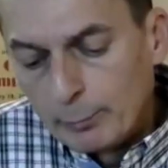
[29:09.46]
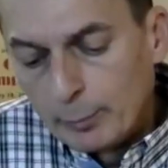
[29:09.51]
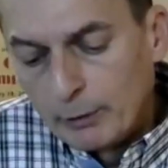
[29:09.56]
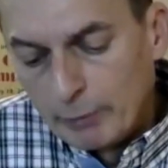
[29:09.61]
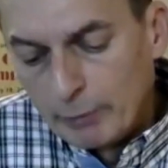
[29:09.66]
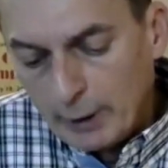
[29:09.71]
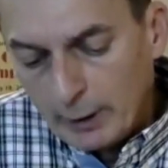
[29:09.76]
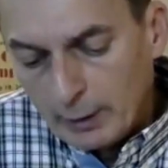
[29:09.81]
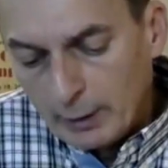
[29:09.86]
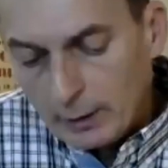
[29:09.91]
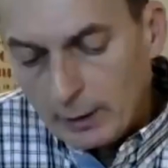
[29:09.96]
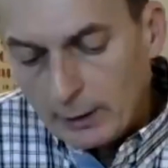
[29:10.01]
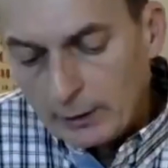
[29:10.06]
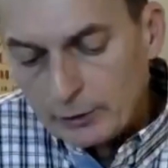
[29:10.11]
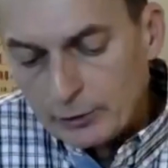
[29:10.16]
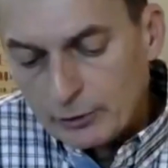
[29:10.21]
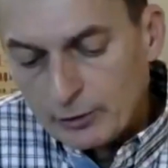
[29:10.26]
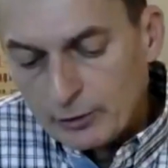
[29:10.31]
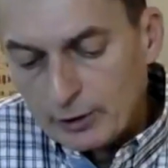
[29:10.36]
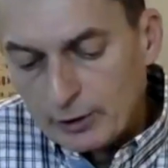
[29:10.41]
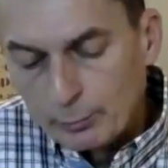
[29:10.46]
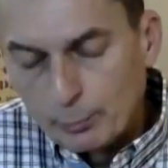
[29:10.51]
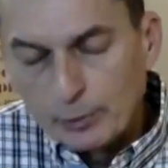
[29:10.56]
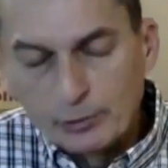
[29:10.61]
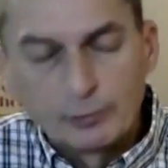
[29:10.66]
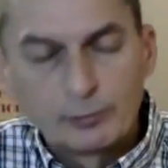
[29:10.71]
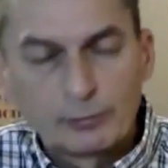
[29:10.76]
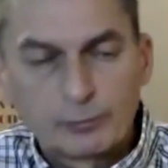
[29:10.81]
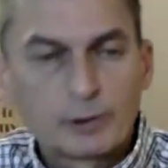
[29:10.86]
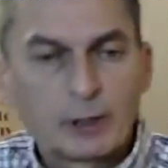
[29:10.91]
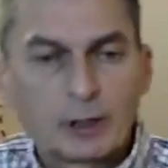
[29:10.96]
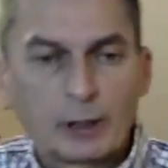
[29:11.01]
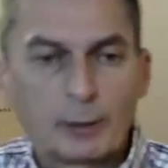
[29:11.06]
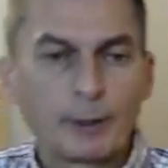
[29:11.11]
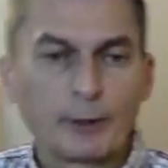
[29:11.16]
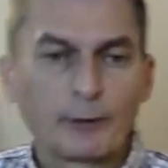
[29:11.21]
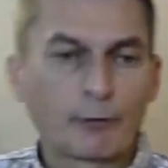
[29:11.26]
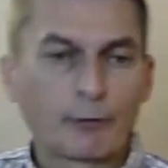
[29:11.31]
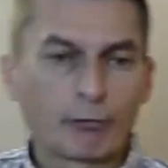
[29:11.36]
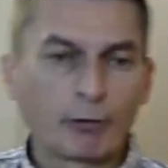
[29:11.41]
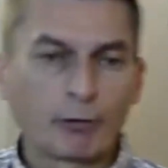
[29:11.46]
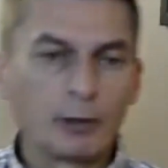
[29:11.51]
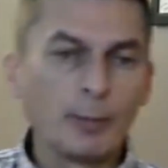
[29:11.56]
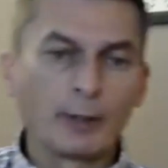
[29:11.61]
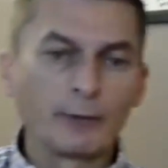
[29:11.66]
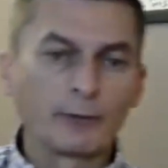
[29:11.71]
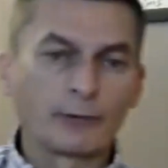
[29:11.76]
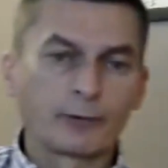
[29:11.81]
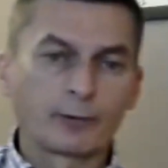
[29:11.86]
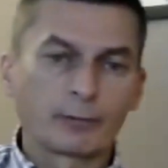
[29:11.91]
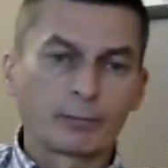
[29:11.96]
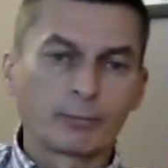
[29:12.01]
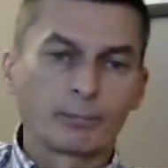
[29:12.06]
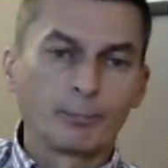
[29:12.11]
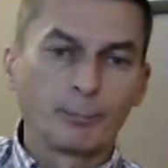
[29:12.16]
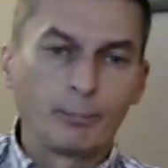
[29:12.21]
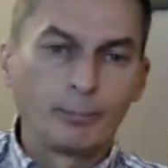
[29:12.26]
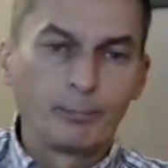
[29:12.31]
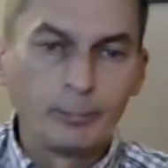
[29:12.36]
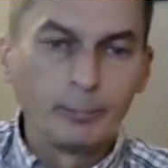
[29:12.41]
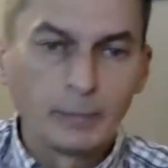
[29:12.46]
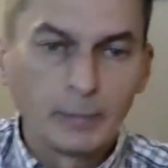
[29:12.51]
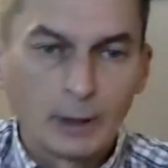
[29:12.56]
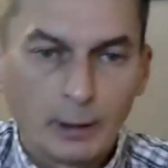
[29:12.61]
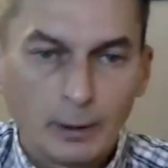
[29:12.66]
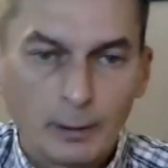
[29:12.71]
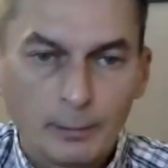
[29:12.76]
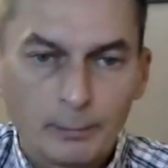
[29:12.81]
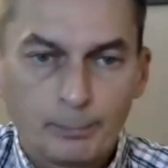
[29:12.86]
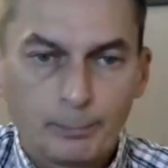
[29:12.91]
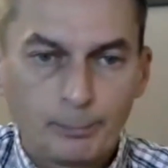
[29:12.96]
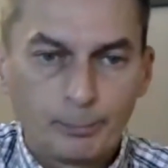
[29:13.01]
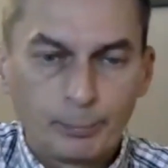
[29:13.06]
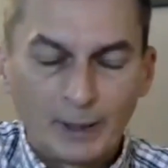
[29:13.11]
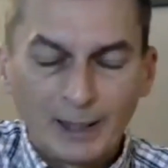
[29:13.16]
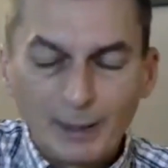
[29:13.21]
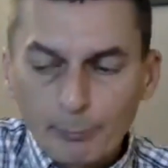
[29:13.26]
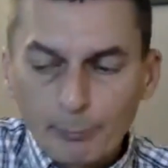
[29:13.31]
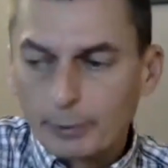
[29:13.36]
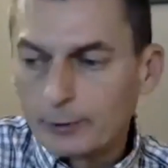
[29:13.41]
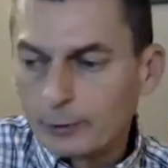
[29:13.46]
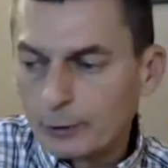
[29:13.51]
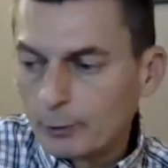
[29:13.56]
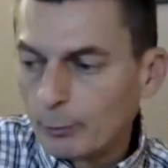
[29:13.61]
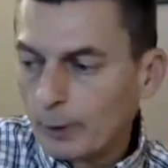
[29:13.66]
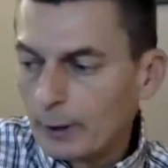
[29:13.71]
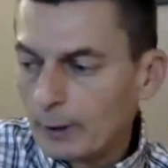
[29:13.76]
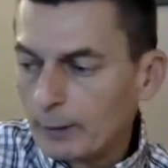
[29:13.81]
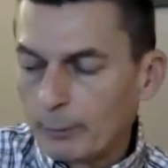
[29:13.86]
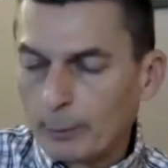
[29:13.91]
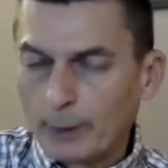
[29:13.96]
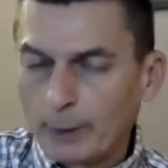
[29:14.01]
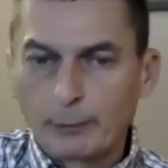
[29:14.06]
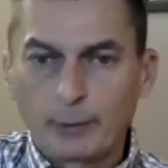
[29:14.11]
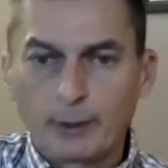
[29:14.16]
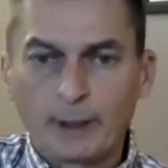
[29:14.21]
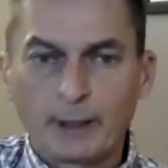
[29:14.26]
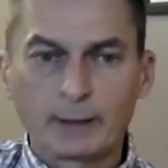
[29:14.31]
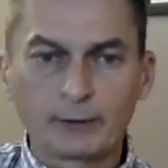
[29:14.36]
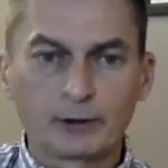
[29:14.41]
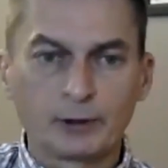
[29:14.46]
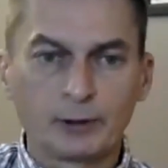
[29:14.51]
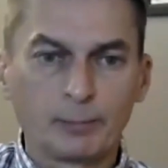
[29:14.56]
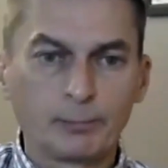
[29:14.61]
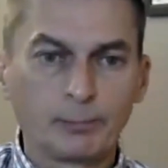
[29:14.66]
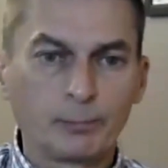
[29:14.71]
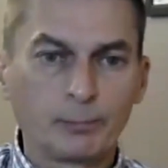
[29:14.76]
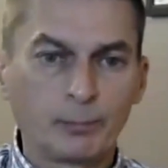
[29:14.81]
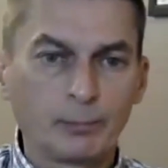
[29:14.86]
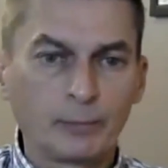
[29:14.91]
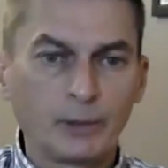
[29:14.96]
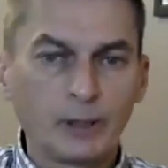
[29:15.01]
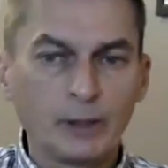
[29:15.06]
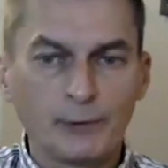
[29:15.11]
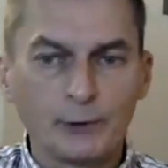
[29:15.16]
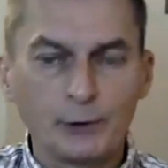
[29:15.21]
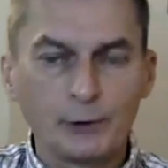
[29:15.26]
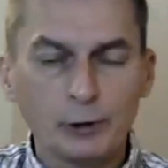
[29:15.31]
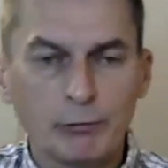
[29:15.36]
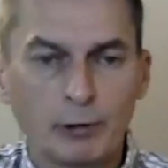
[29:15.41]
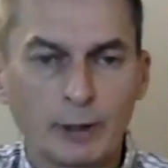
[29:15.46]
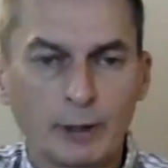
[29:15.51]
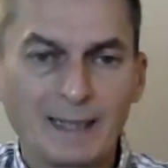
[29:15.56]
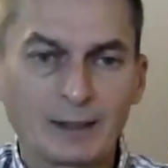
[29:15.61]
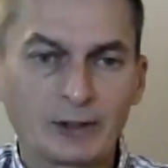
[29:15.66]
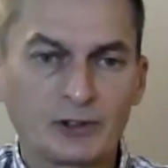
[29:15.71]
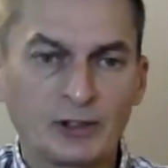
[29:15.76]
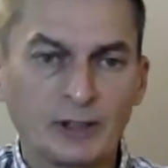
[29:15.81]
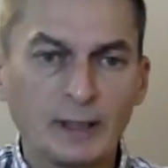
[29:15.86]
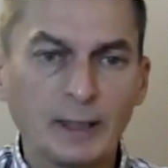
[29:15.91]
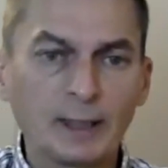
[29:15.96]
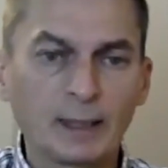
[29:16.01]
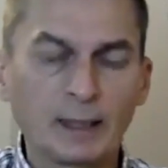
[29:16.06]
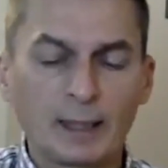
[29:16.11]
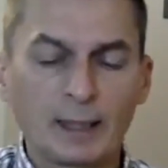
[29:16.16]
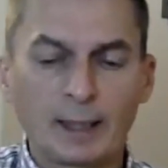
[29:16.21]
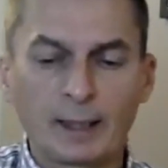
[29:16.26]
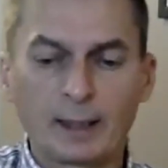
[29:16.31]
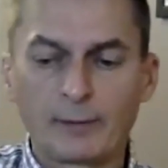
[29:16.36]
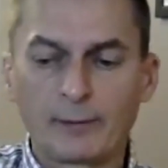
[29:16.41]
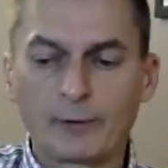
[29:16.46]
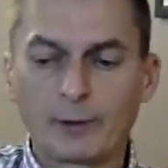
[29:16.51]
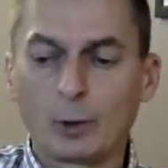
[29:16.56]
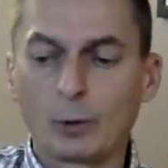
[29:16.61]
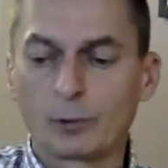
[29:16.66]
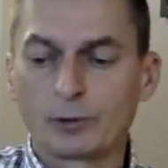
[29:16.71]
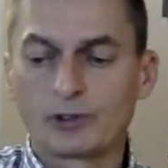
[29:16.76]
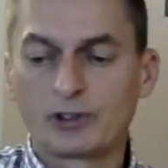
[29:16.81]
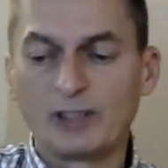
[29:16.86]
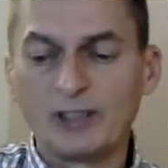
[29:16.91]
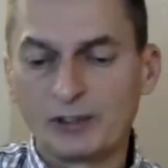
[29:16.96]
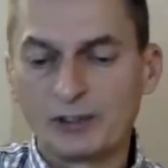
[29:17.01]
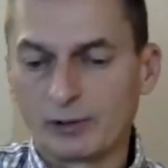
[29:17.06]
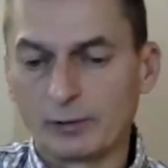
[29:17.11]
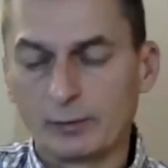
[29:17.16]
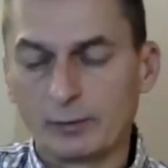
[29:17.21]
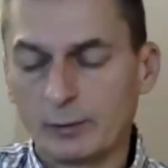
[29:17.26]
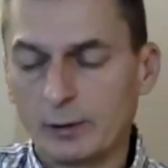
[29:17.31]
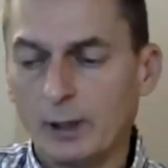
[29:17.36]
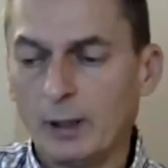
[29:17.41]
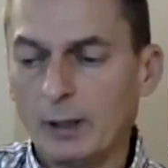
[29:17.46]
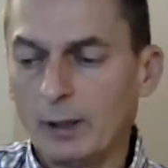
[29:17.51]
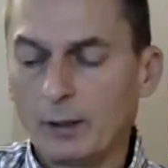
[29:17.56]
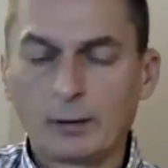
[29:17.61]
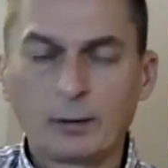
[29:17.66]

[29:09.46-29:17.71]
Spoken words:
realized this wasn't going to be a 3-month blip. We had to live a new reality, and the whole season